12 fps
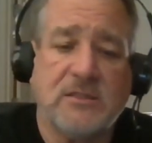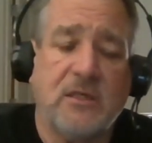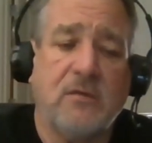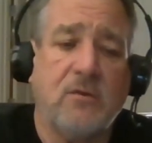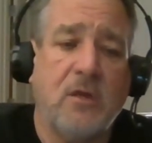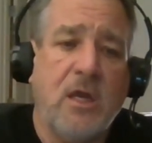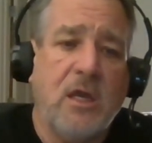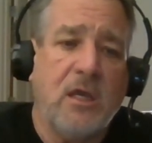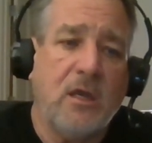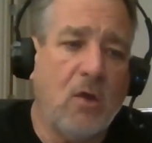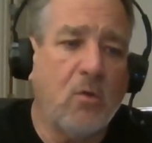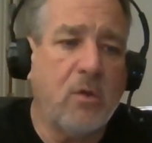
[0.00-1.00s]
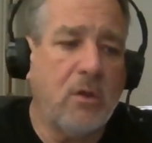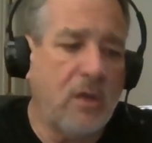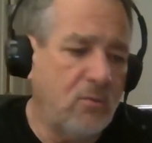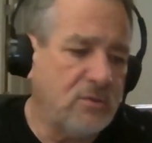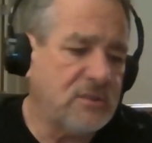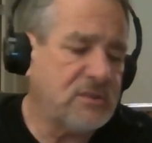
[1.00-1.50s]
and he
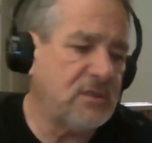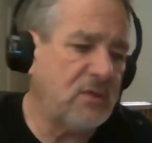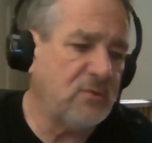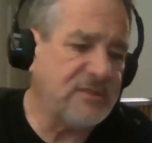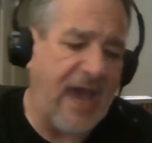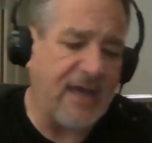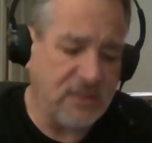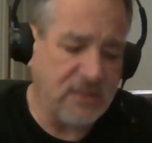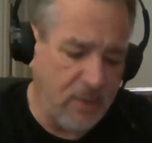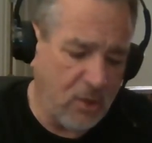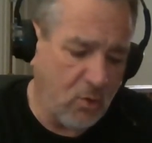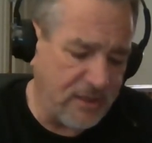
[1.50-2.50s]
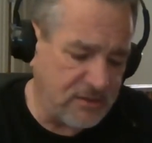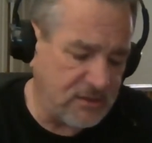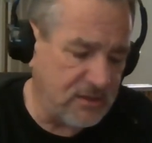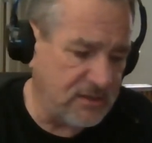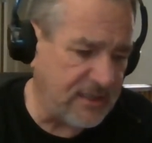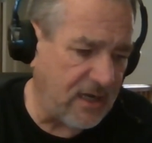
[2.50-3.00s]
was asking me
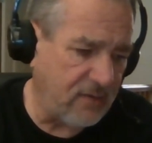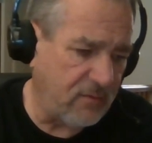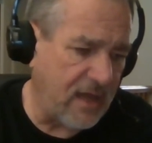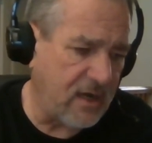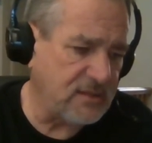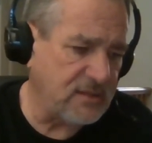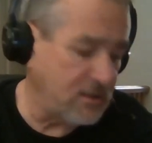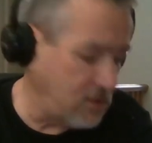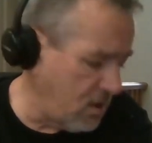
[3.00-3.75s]
questions, and I said,